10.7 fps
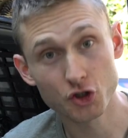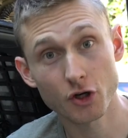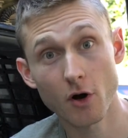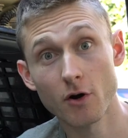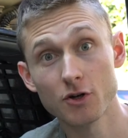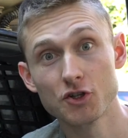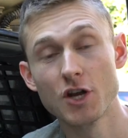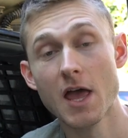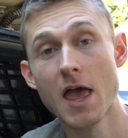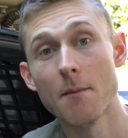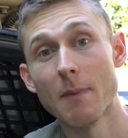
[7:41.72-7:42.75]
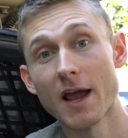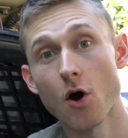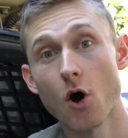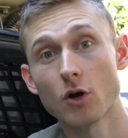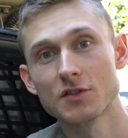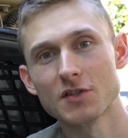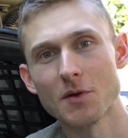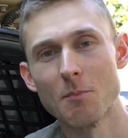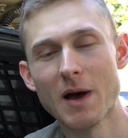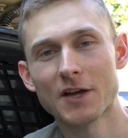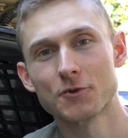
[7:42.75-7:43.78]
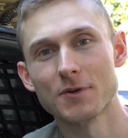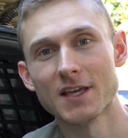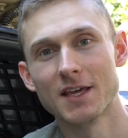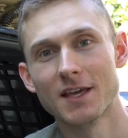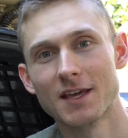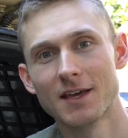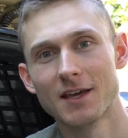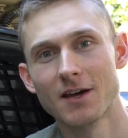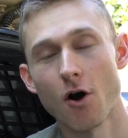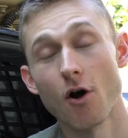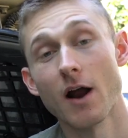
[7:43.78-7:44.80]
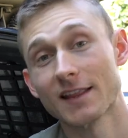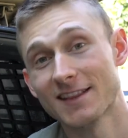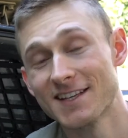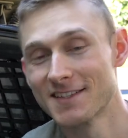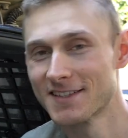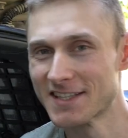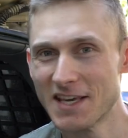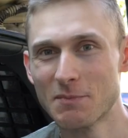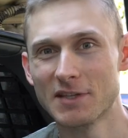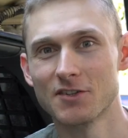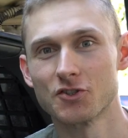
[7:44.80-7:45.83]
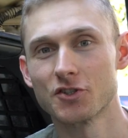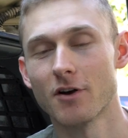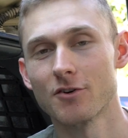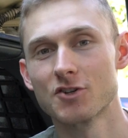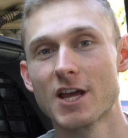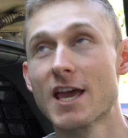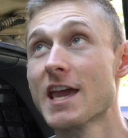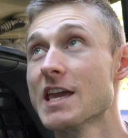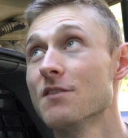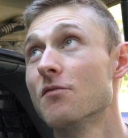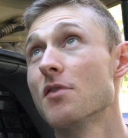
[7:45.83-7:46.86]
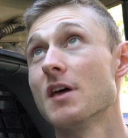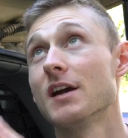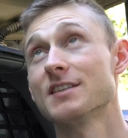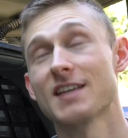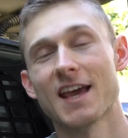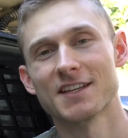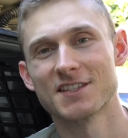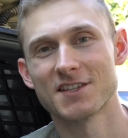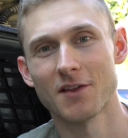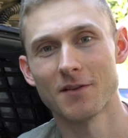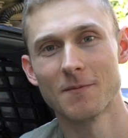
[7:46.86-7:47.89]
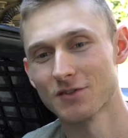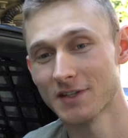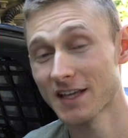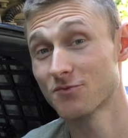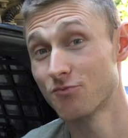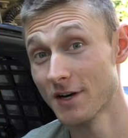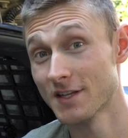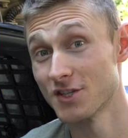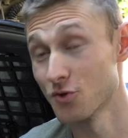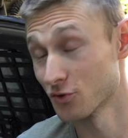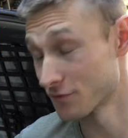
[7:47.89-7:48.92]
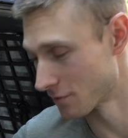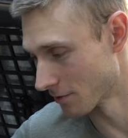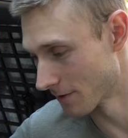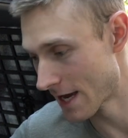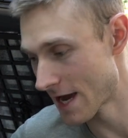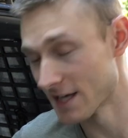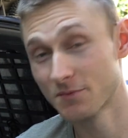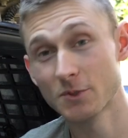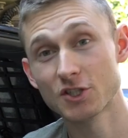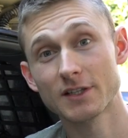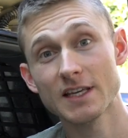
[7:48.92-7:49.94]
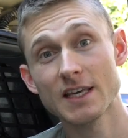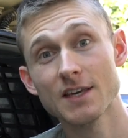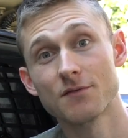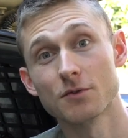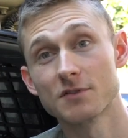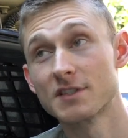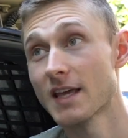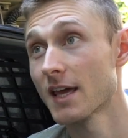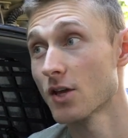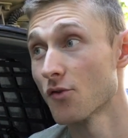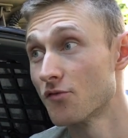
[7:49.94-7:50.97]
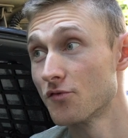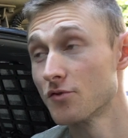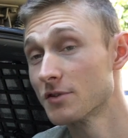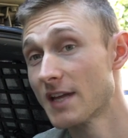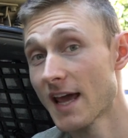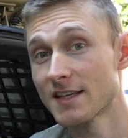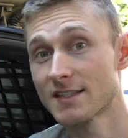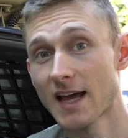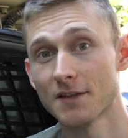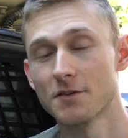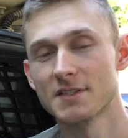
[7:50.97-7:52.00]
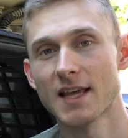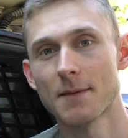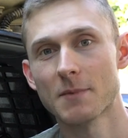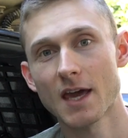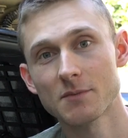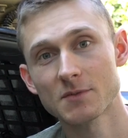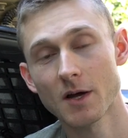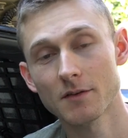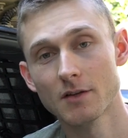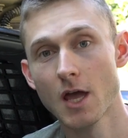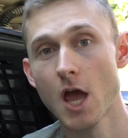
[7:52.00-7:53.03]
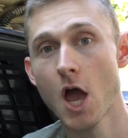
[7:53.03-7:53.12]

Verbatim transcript: charge my aux battery or at least keep it in charge if there is any sun. So that's pretty useful, especially if you stay a few days at the same campspot